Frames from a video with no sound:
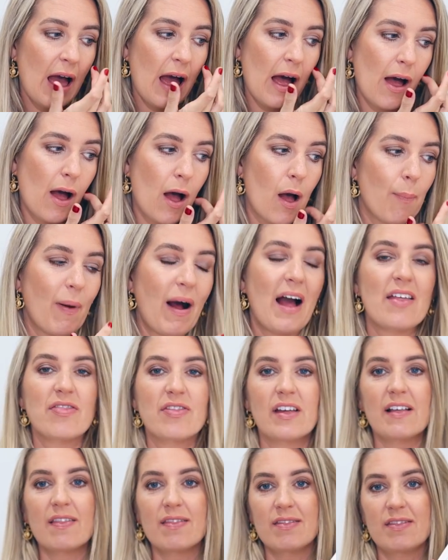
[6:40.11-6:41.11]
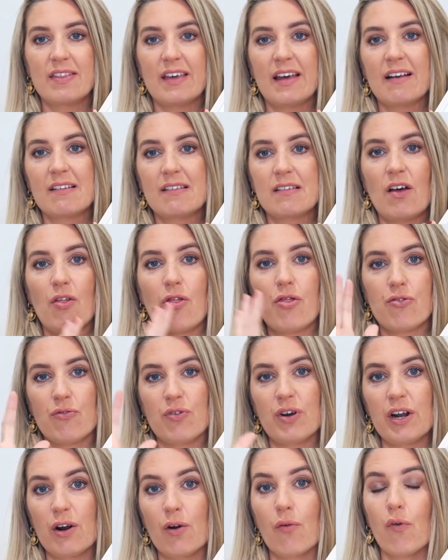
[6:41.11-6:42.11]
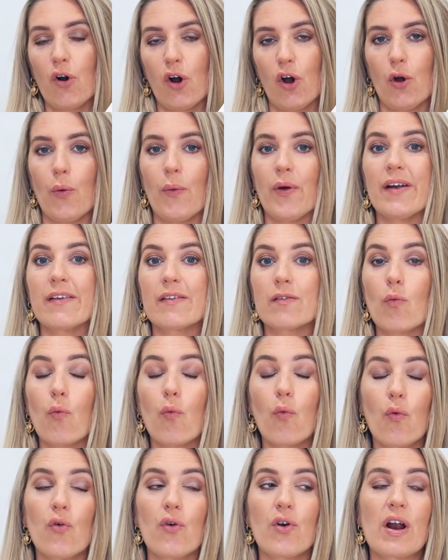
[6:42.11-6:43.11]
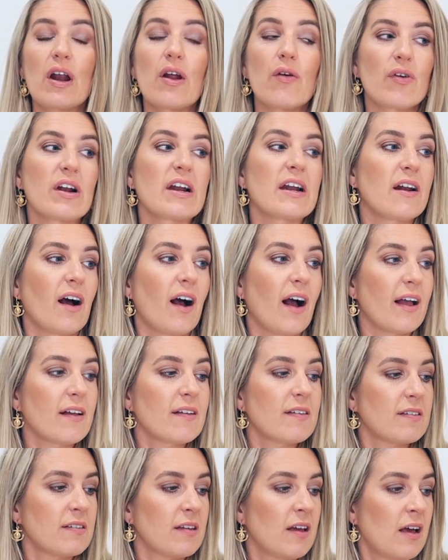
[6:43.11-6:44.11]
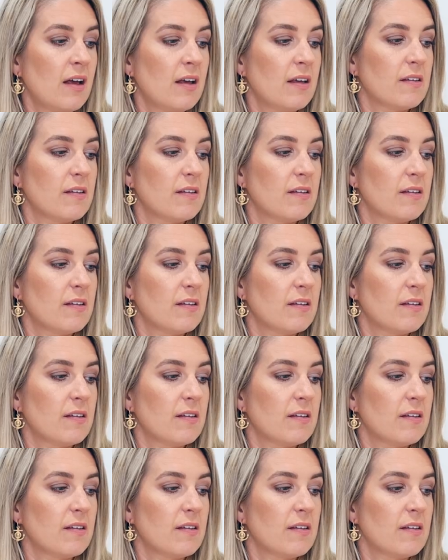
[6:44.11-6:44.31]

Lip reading: But I think this three in a row is really, really nice.